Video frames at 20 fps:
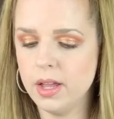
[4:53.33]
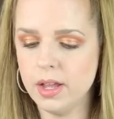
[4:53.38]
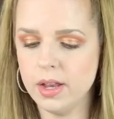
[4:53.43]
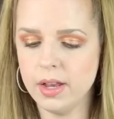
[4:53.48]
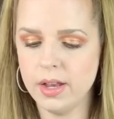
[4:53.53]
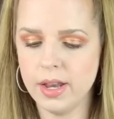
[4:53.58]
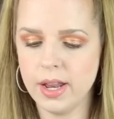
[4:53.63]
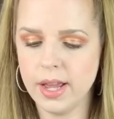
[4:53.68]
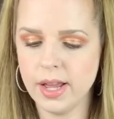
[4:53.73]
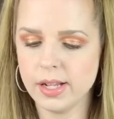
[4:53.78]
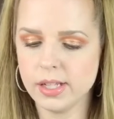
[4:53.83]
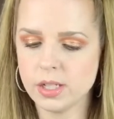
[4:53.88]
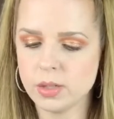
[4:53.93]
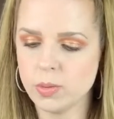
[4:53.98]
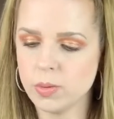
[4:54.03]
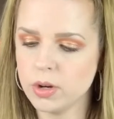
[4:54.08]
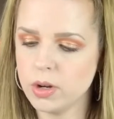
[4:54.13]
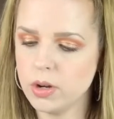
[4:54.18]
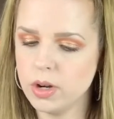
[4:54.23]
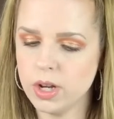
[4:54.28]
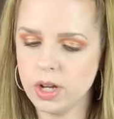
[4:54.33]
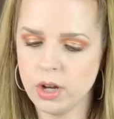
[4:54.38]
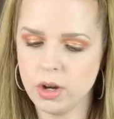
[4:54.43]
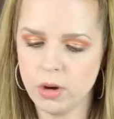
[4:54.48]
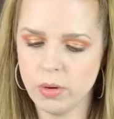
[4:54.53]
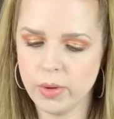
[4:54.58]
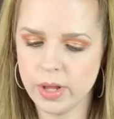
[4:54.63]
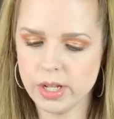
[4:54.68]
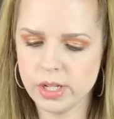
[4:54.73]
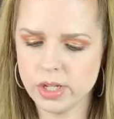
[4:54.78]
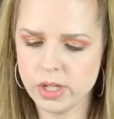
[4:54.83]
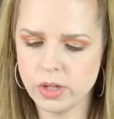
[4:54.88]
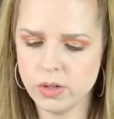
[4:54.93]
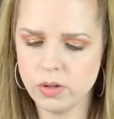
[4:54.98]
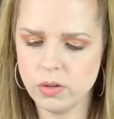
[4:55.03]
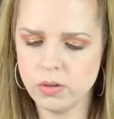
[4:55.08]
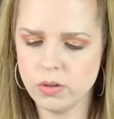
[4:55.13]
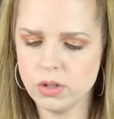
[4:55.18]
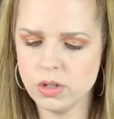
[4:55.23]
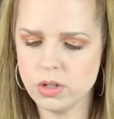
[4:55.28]
Next, we're gonna go
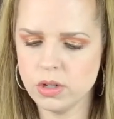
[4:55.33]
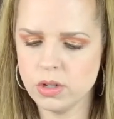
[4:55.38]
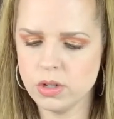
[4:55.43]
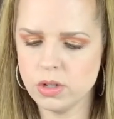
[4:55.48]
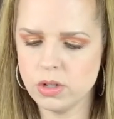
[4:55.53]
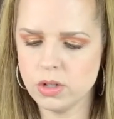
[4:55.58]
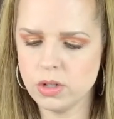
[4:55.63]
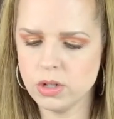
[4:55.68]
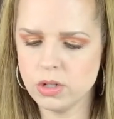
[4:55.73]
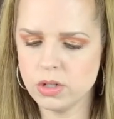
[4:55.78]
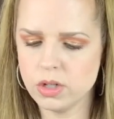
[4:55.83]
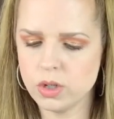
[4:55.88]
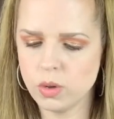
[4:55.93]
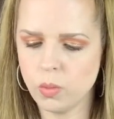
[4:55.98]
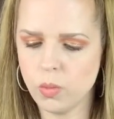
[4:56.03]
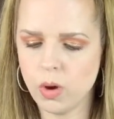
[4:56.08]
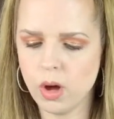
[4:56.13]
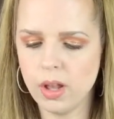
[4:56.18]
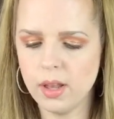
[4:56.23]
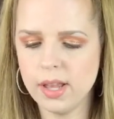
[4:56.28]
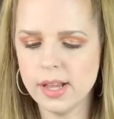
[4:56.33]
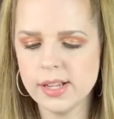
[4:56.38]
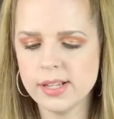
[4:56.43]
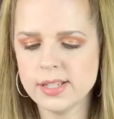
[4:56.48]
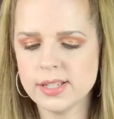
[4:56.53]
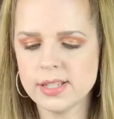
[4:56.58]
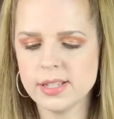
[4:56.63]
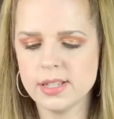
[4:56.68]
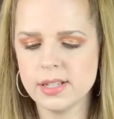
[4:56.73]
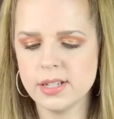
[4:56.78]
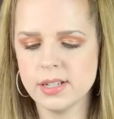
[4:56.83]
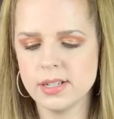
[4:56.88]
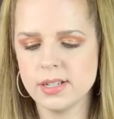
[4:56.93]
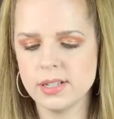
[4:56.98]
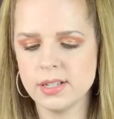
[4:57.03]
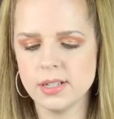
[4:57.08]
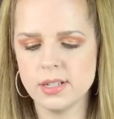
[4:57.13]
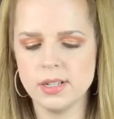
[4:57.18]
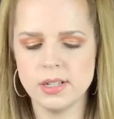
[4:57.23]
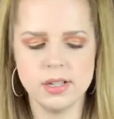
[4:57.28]
into Dwalis,
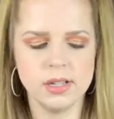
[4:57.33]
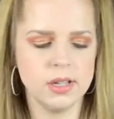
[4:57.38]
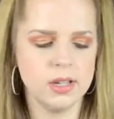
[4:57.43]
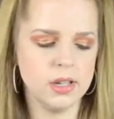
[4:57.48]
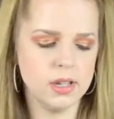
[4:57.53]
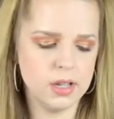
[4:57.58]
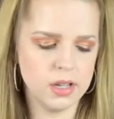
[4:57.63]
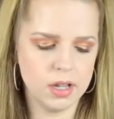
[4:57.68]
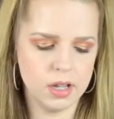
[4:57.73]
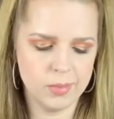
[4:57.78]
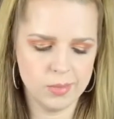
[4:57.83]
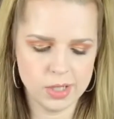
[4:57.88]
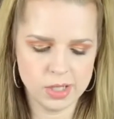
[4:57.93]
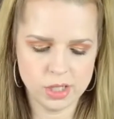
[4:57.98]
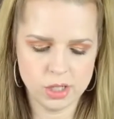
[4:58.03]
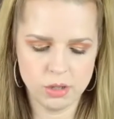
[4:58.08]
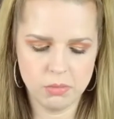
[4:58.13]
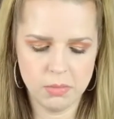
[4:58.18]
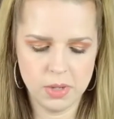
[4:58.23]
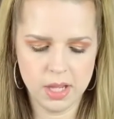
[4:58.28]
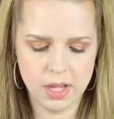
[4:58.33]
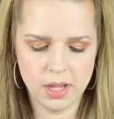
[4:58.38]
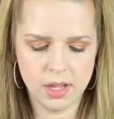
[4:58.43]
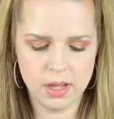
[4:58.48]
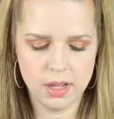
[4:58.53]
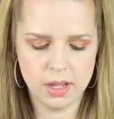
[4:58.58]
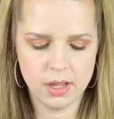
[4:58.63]
I'm assuming.